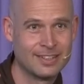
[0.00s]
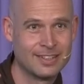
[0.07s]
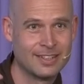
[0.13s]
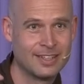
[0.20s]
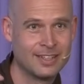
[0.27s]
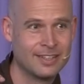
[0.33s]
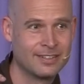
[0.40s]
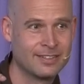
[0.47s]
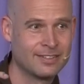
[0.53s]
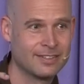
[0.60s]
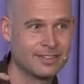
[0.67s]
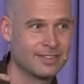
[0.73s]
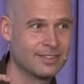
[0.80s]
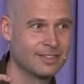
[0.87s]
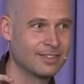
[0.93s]
And it's
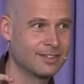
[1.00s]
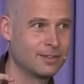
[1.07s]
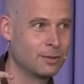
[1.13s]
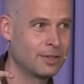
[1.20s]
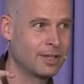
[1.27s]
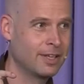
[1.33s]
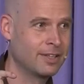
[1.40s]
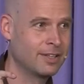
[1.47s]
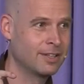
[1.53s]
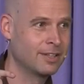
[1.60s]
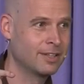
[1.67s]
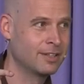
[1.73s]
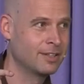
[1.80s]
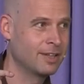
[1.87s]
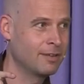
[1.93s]
located
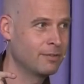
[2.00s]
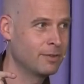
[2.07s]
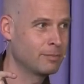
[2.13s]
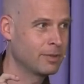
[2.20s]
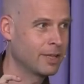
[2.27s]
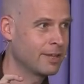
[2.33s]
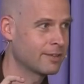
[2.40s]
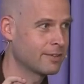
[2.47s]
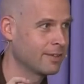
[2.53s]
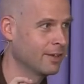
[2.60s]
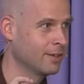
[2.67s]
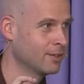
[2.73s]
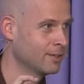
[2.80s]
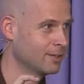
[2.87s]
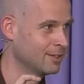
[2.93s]
in every plant
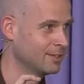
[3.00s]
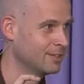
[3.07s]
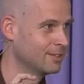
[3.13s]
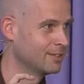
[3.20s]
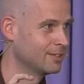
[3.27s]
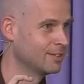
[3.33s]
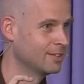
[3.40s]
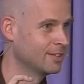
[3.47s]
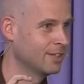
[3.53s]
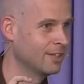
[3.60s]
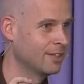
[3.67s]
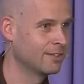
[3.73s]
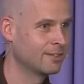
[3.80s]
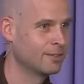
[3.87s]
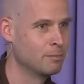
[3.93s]
cell. It
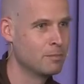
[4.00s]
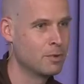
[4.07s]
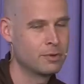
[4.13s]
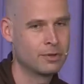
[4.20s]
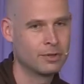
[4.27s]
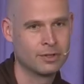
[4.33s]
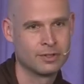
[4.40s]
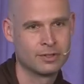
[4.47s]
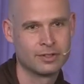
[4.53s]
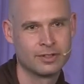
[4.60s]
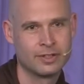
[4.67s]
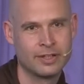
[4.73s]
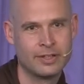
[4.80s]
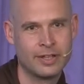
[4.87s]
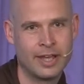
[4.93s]
is the motor
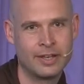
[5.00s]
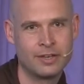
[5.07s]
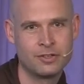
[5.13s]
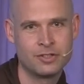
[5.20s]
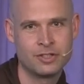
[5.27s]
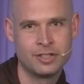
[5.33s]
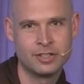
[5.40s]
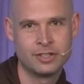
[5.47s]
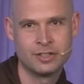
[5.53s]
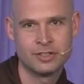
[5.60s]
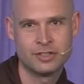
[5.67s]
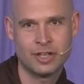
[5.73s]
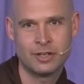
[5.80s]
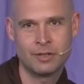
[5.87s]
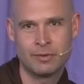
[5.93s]
and the energy
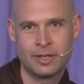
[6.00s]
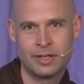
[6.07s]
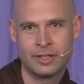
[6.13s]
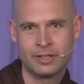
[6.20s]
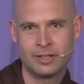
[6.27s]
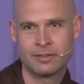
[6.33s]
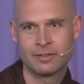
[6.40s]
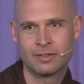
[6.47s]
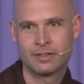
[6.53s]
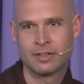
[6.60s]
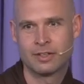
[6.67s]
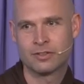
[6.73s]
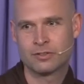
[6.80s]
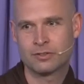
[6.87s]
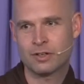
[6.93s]
generating
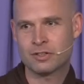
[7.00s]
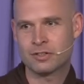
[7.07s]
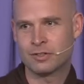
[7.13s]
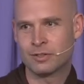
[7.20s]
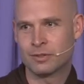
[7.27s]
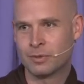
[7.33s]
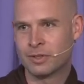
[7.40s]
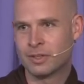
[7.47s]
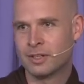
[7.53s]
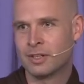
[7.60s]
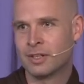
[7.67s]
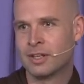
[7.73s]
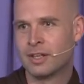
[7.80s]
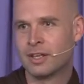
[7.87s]
structure within